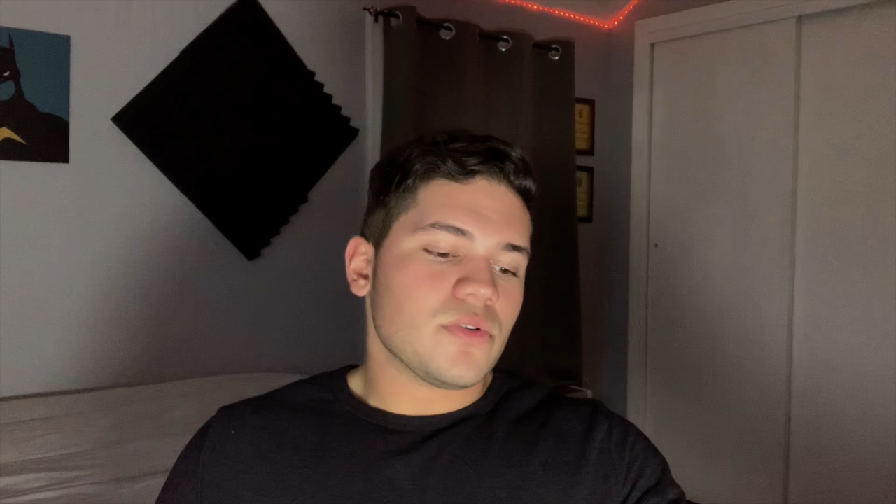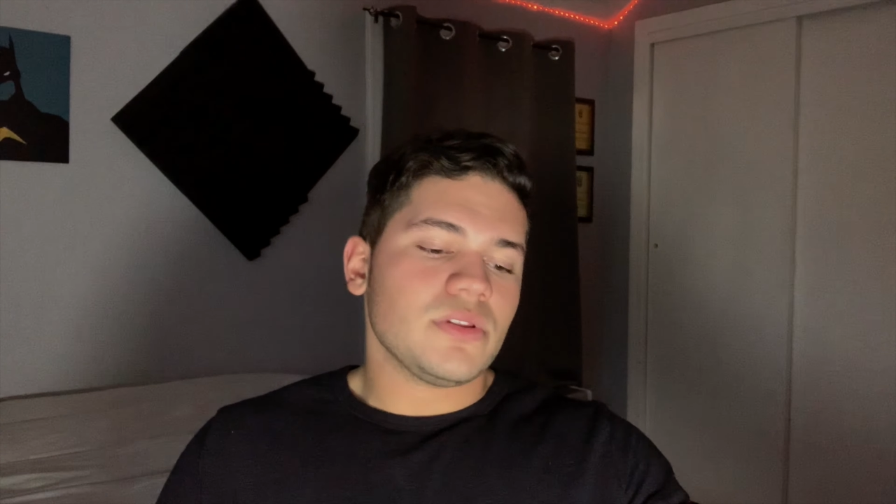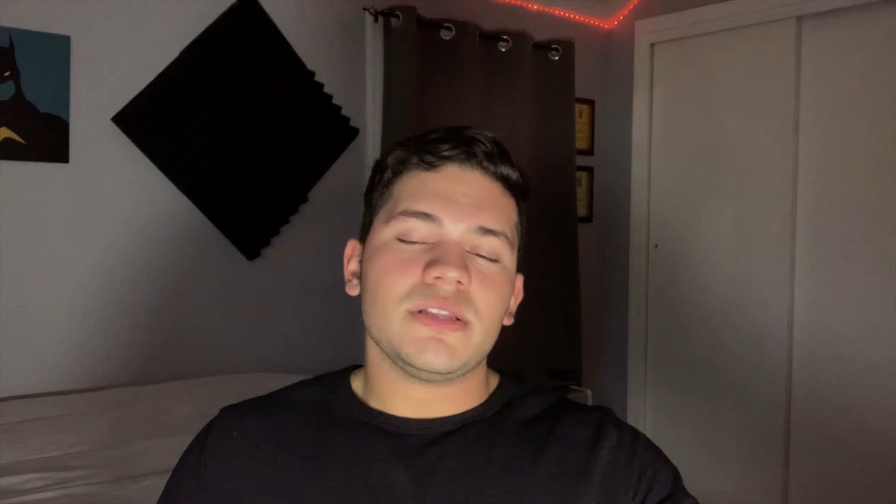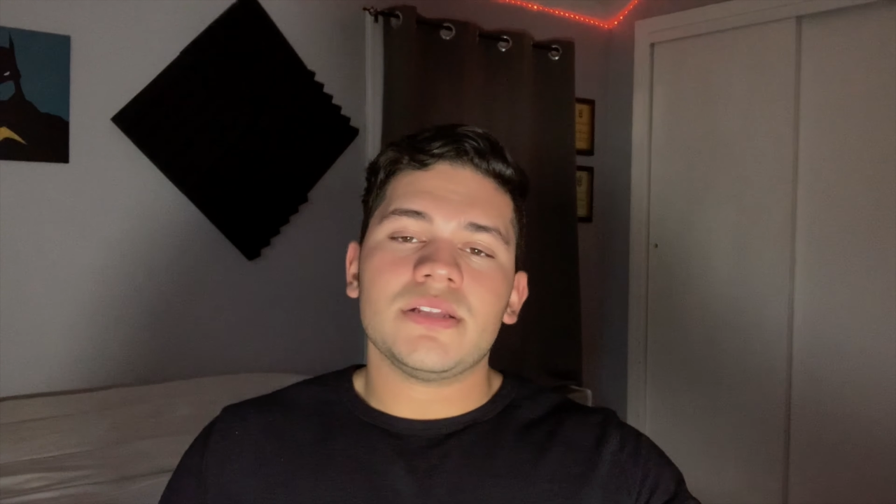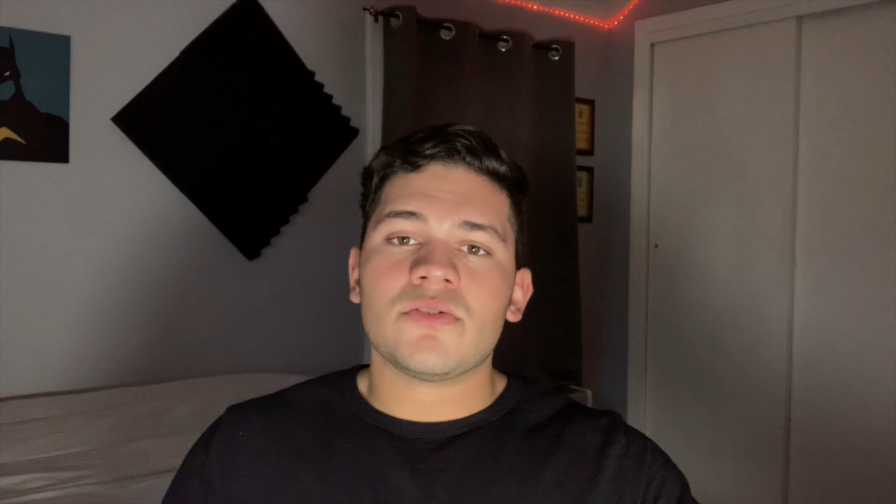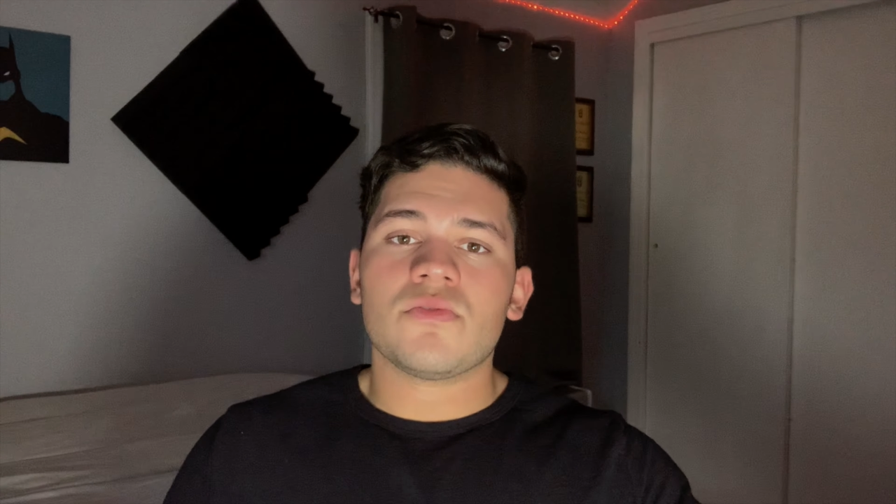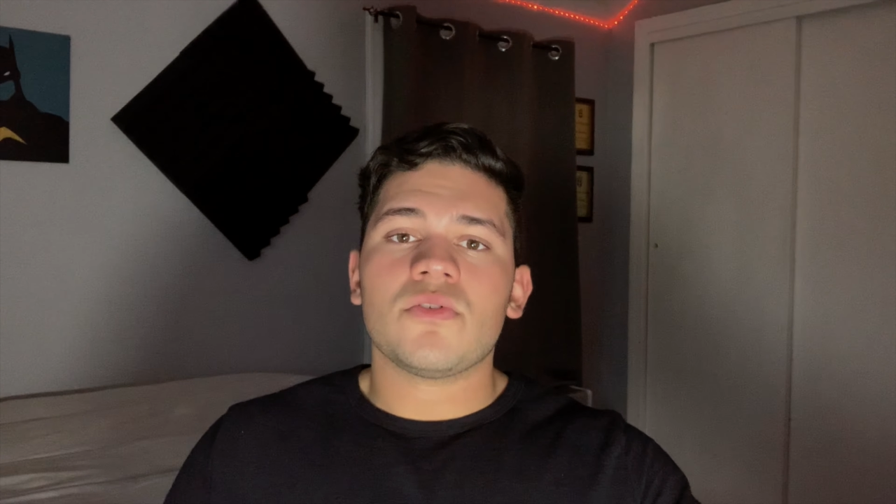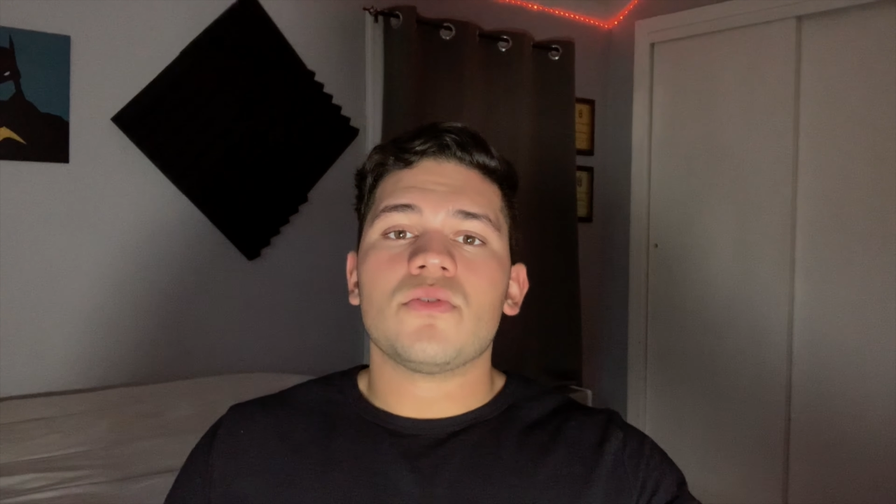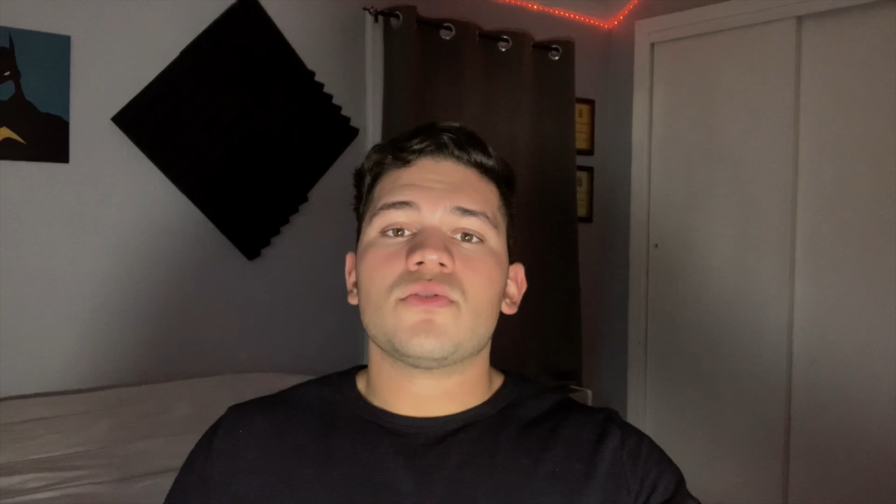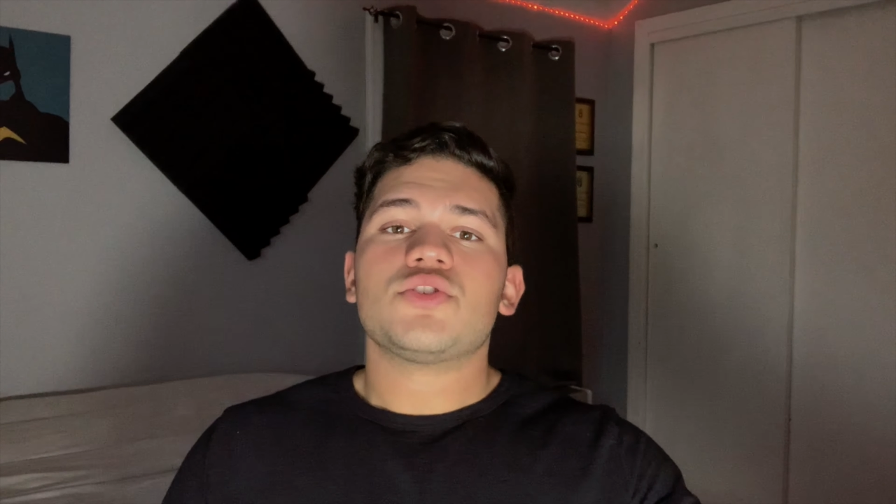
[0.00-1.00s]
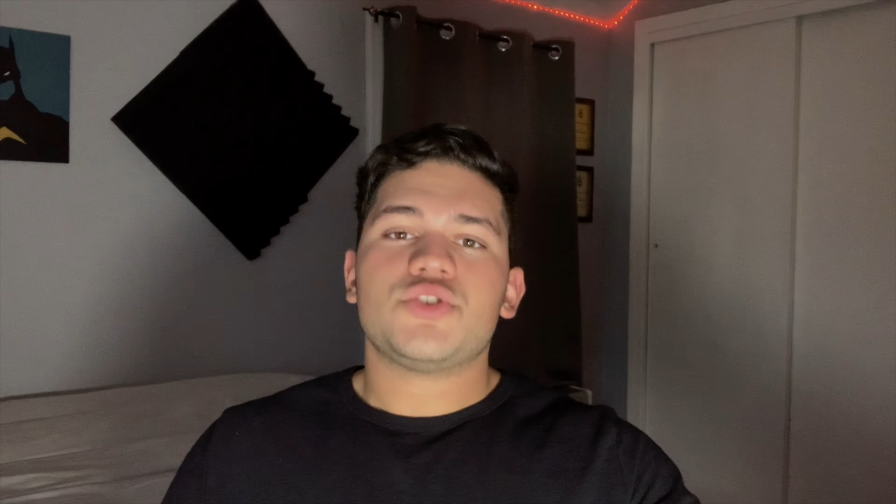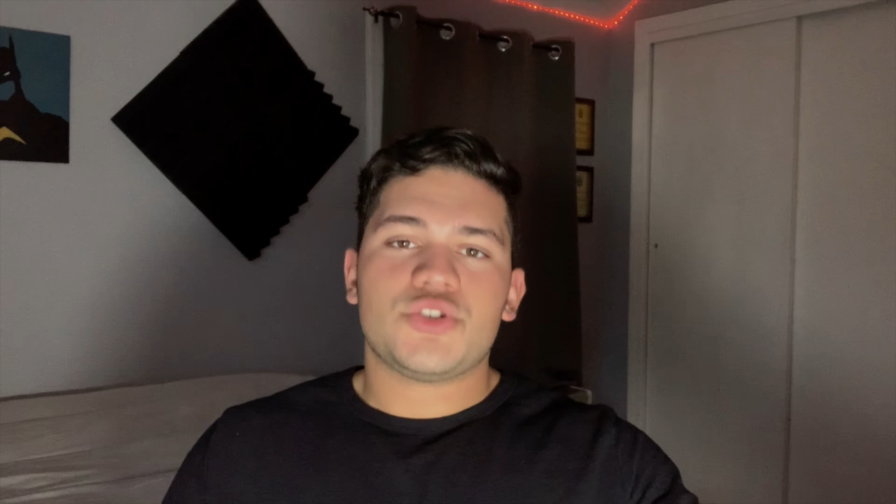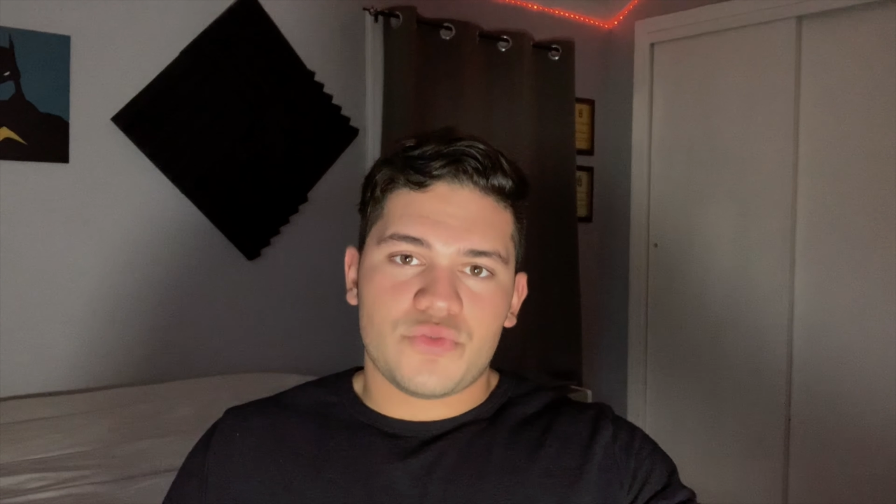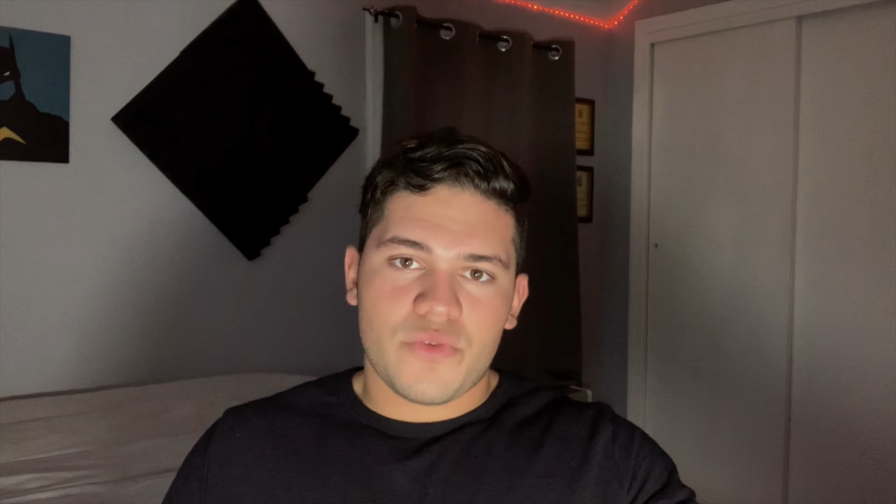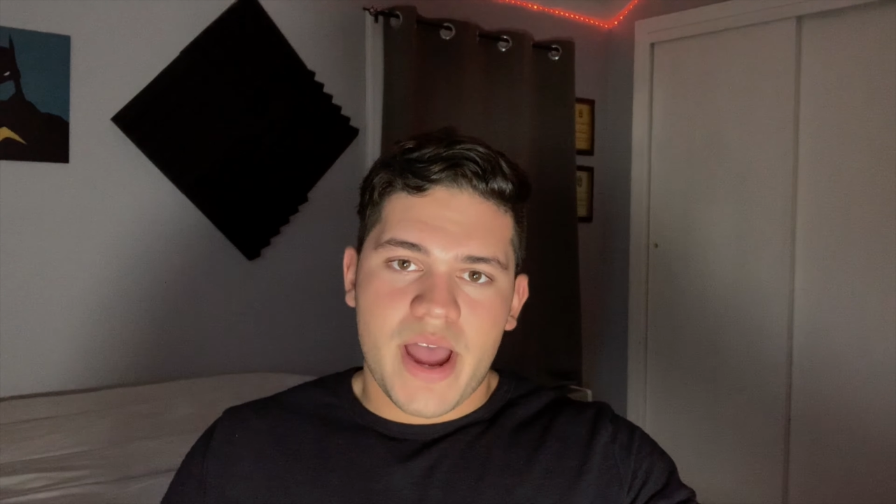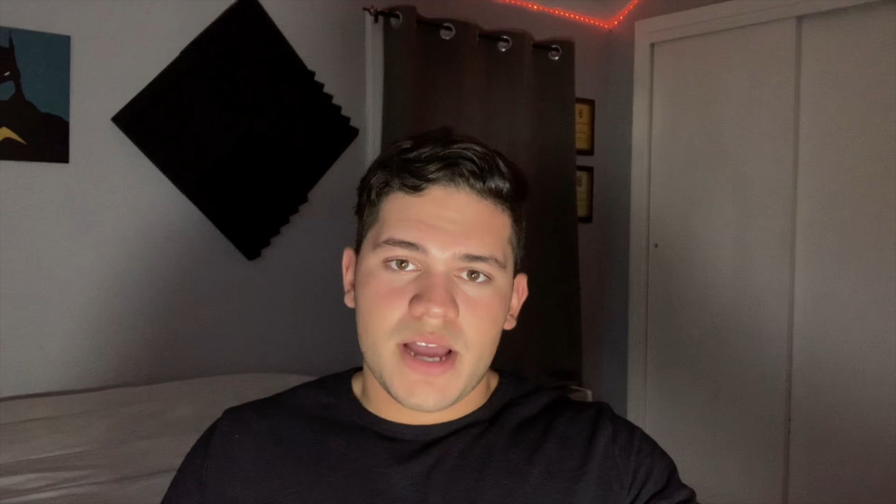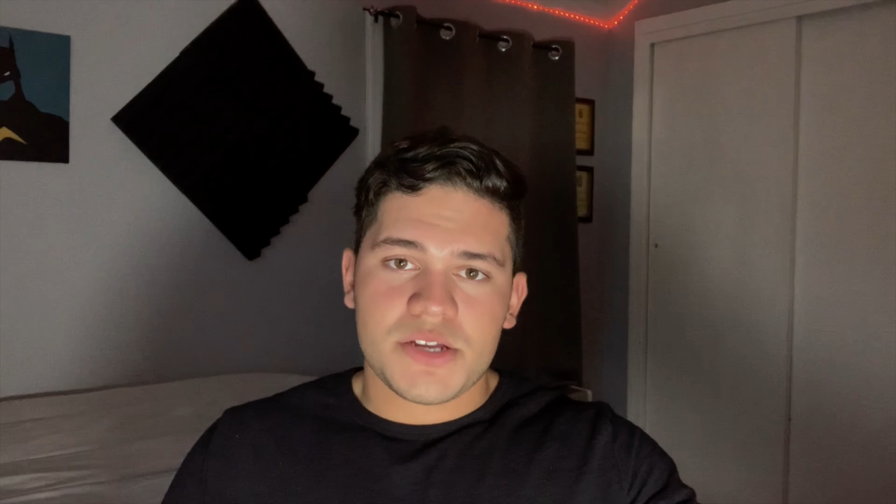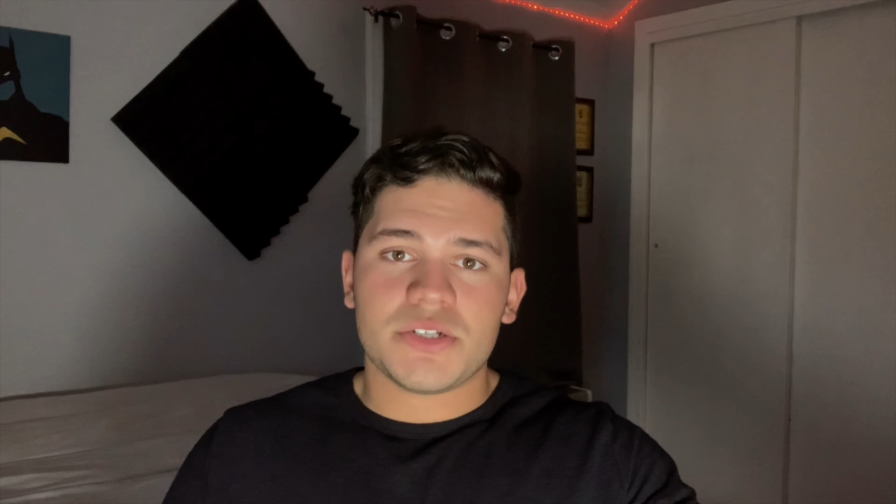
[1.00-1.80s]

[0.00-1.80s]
literal trash.